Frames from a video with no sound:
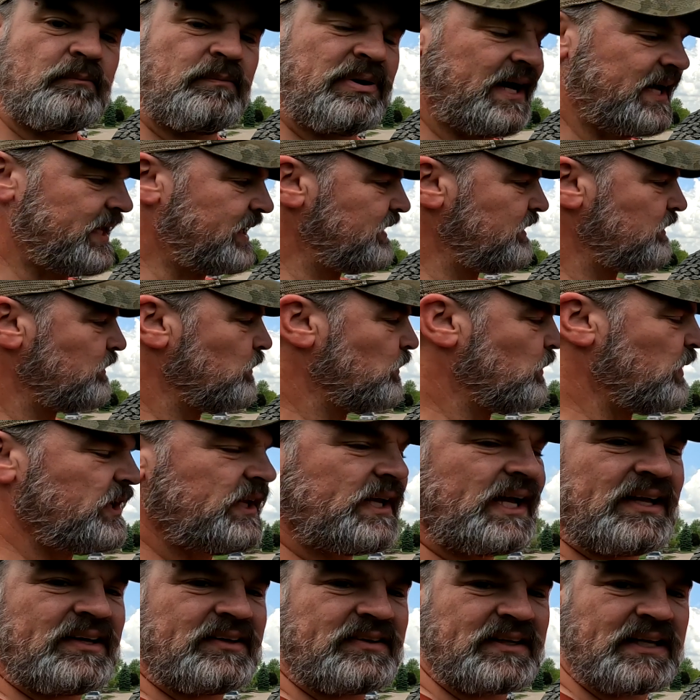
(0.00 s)
But what do
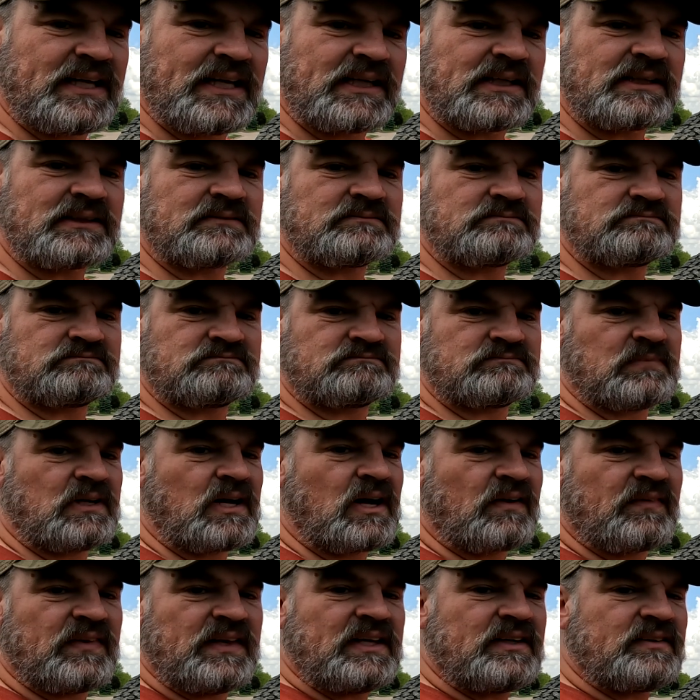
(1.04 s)
you guys think?
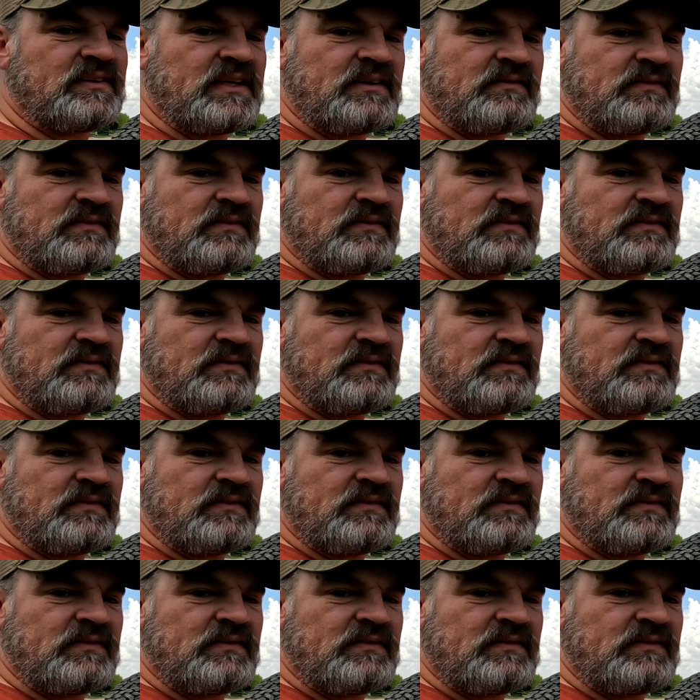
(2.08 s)
Are these